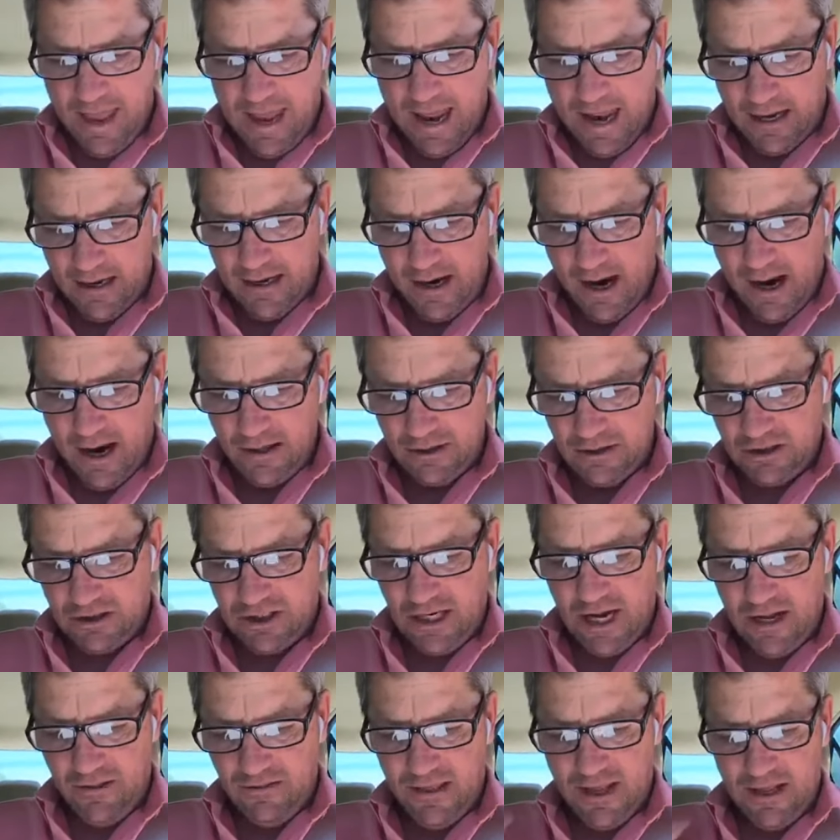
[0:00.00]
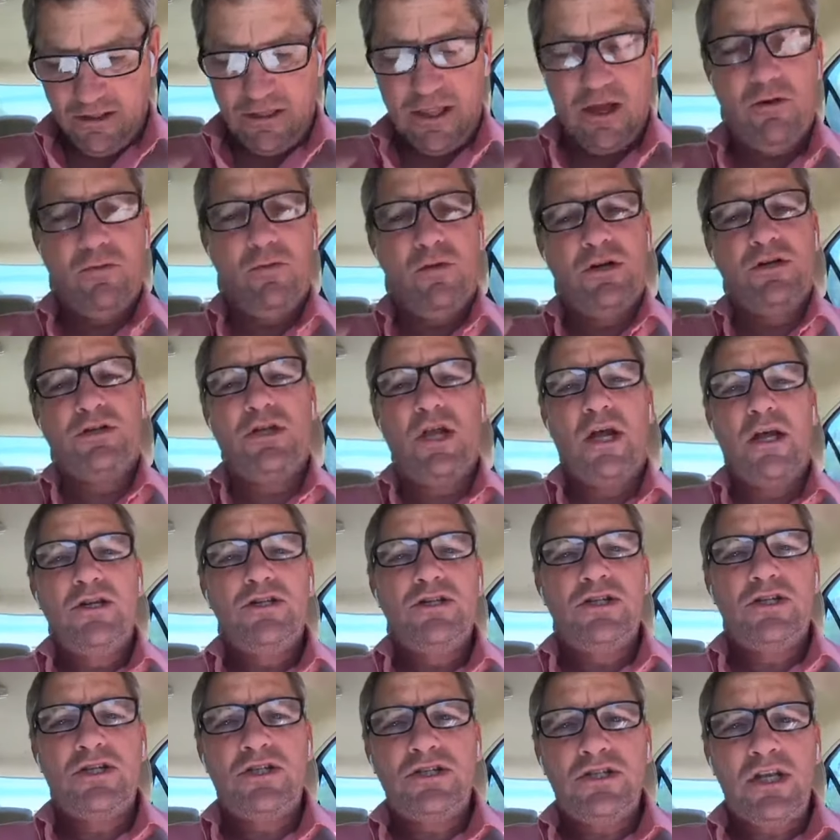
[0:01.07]
And God said that there was
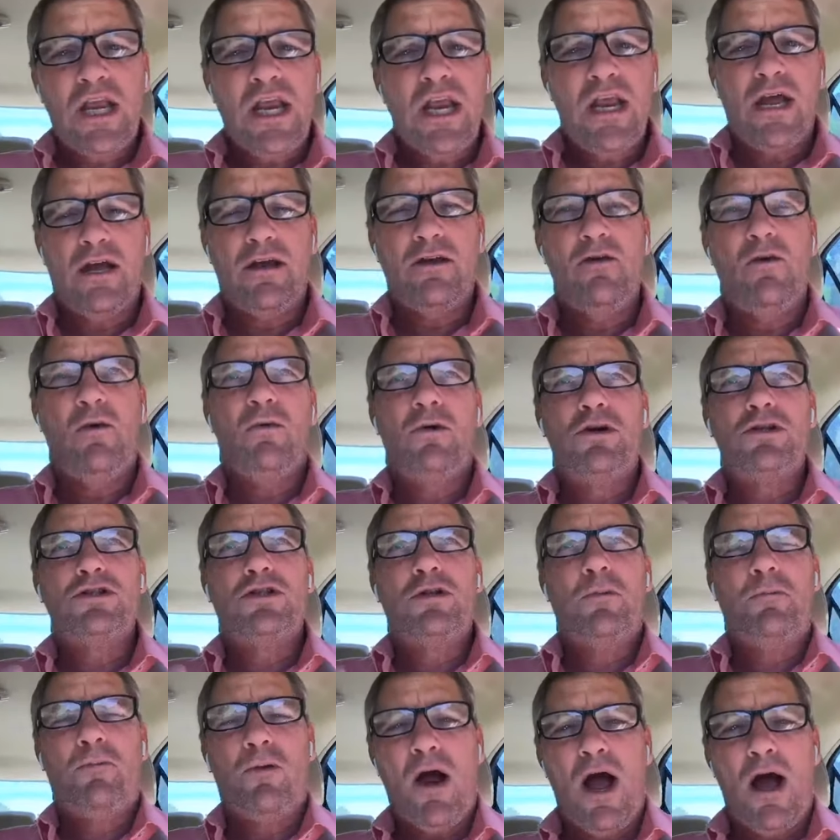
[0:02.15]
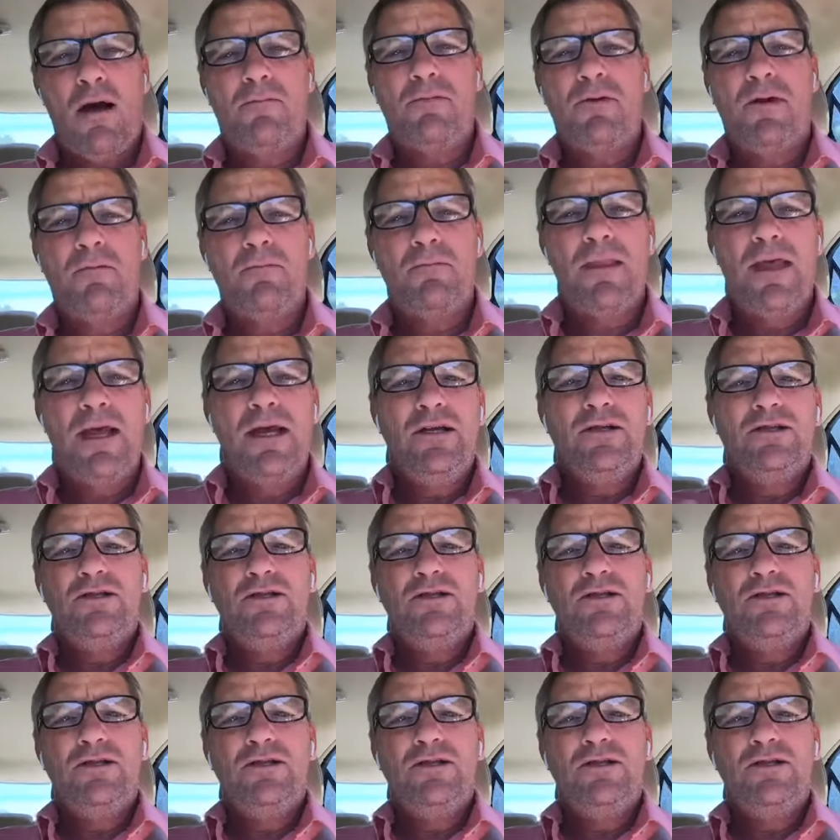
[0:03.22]
sin was the problem.